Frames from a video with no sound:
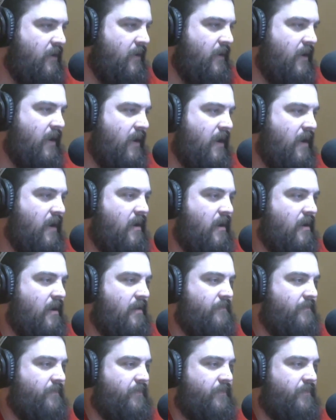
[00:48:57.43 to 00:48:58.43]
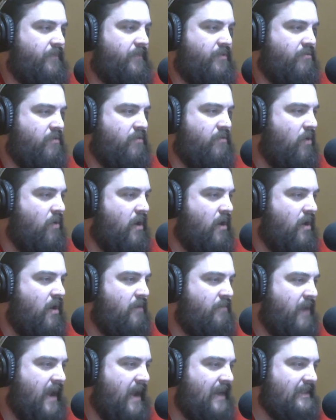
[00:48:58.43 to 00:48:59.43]
Uh, throw
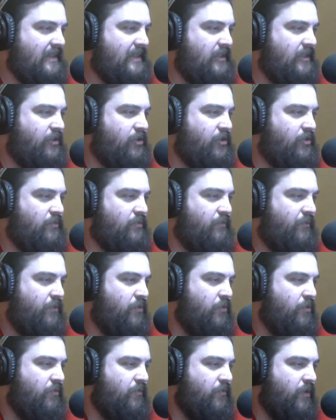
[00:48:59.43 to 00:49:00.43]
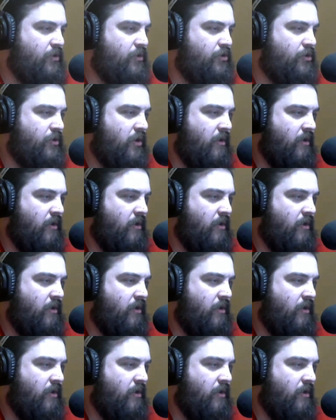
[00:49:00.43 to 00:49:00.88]
on passing too few function